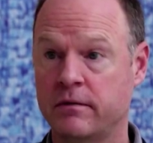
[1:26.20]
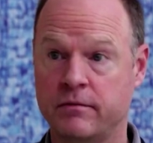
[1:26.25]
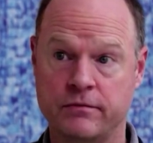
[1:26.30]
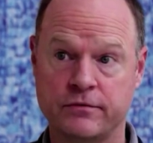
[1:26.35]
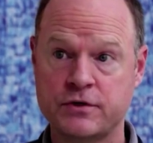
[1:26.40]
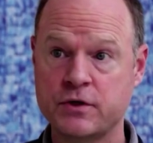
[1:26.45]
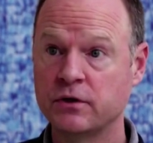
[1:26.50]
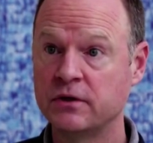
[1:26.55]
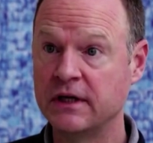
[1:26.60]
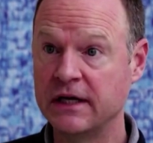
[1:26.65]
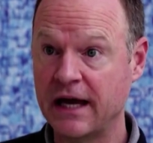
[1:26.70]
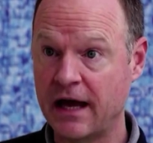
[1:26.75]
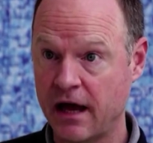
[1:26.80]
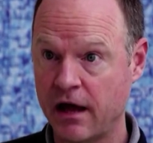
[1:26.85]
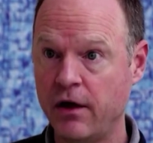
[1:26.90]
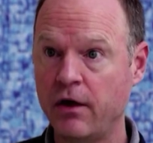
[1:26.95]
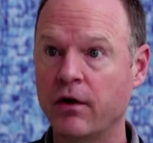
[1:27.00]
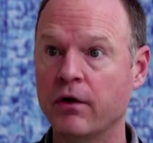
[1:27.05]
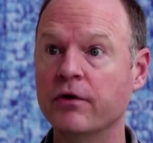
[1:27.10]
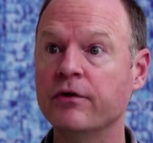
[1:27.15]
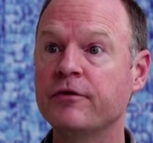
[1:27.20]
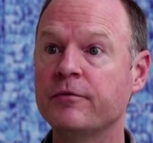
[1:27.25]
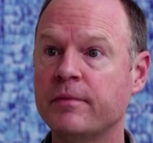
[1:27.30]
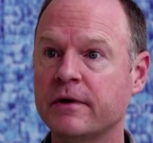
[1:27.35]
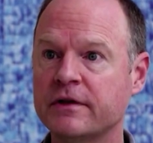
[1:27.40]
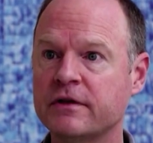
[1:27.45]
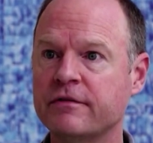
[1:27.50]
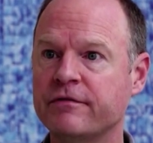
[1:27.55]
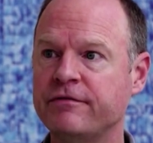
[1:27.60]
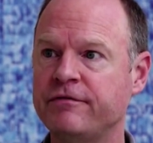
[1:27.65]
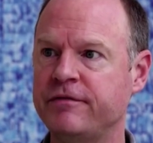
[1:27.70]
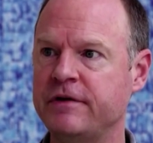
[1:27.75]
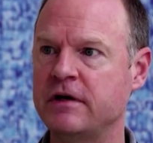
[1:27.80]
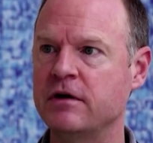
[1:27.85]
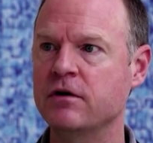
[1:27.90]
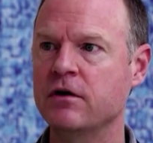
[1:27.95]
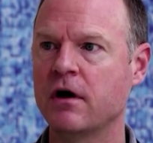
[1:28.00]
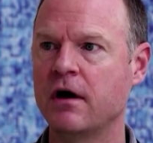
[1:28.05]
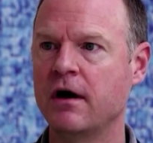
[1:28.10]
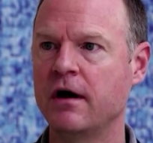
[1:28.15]
certainly health, but the
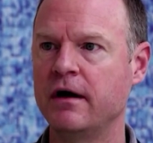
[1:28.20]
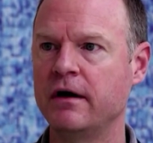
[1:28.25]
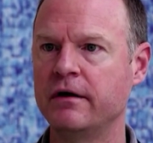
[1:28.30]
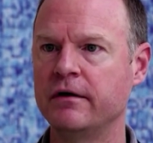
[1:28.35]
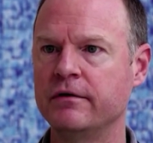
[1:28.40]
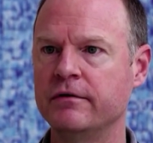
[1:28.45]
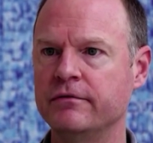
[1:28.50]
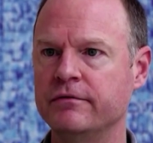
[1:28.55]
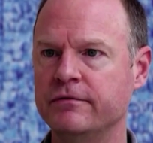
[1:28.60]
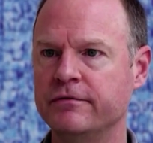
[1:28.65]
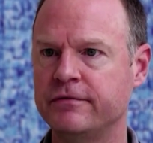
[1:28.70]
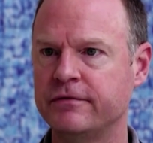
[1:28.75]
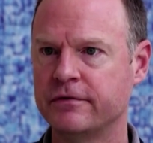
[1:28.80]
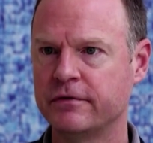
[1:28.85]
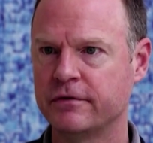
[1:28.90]
fear of